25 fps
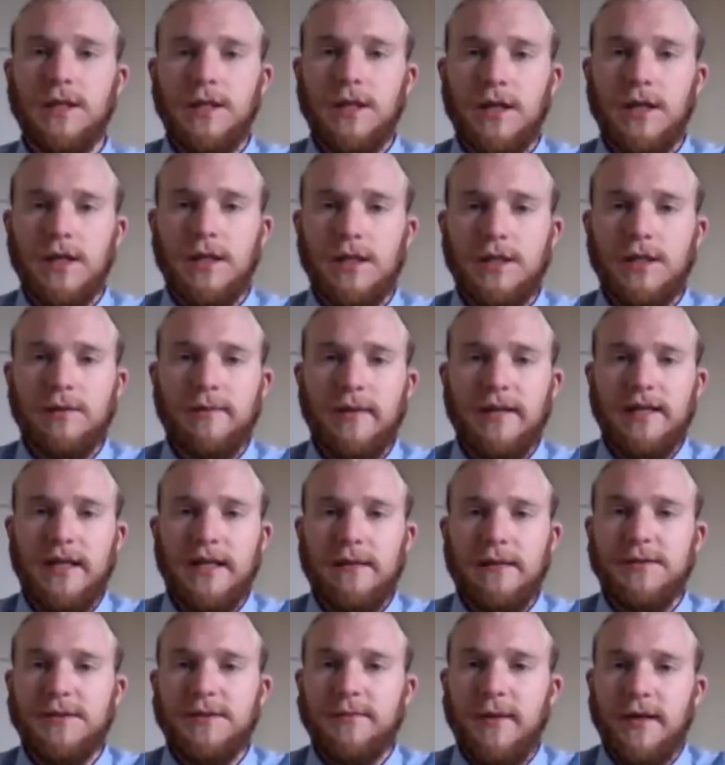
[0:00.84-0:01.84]
Hello, my
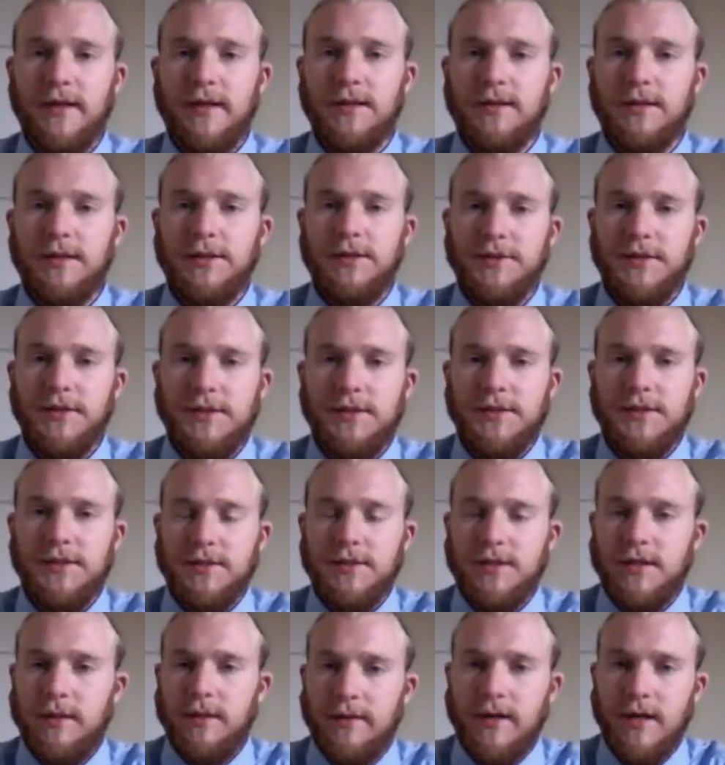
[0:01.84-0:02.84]
name is Michael
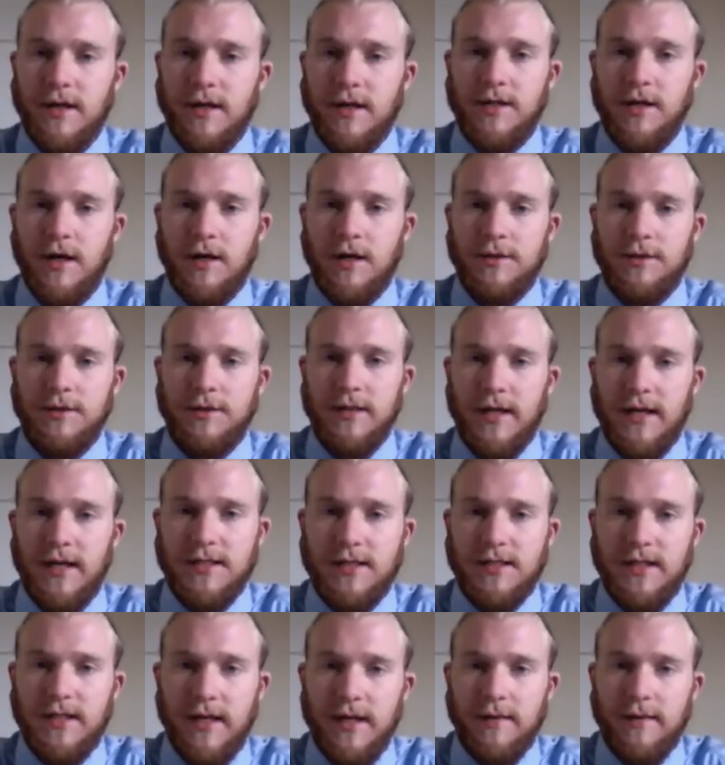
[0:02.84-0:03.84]
Endres, and I'm here to talk to you
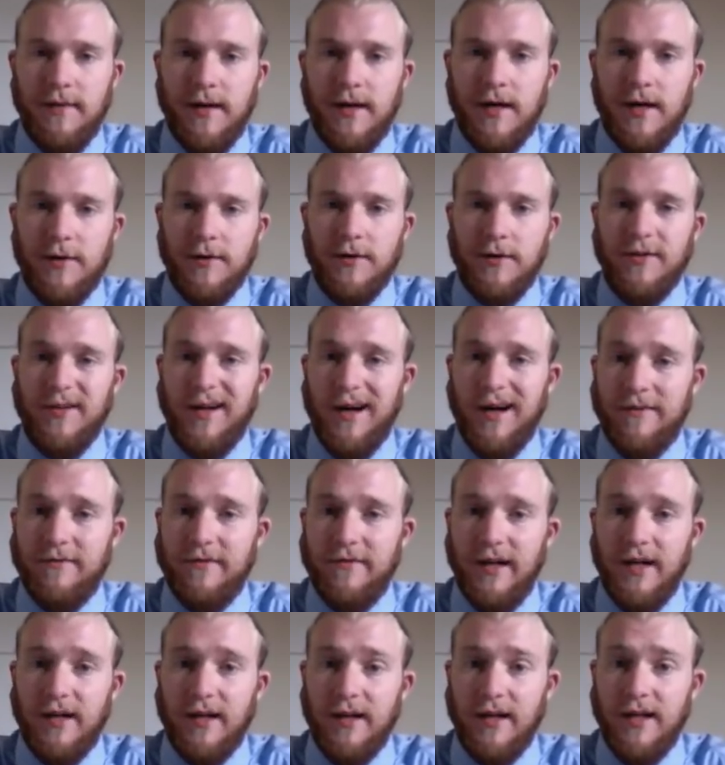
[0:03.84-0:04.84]
guys today about
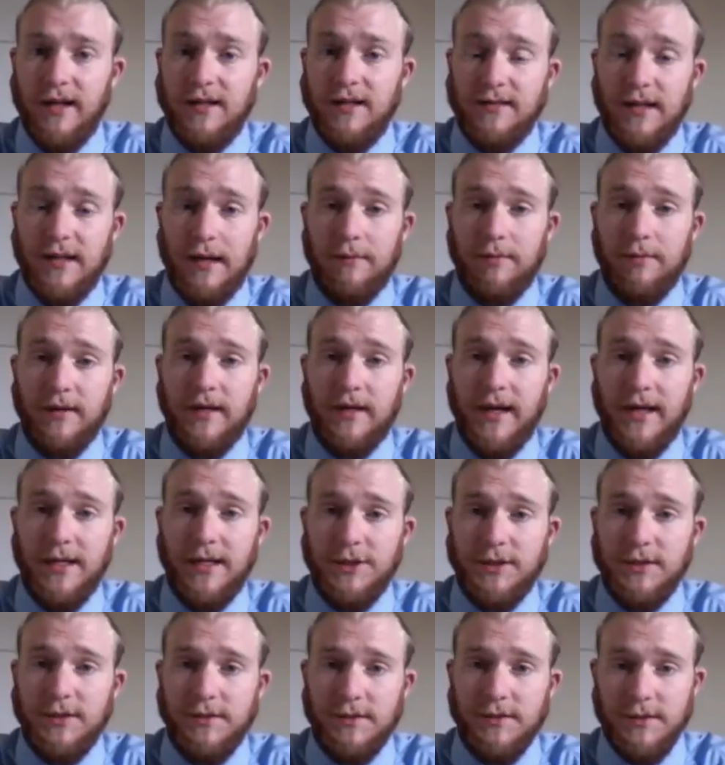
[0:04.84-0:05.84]
graphene and its
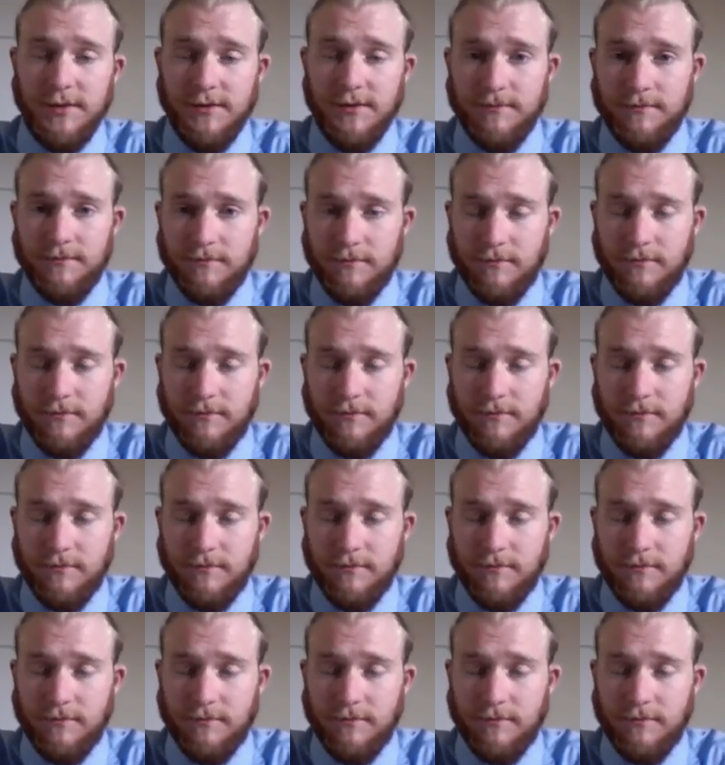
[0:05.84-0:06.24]
applications.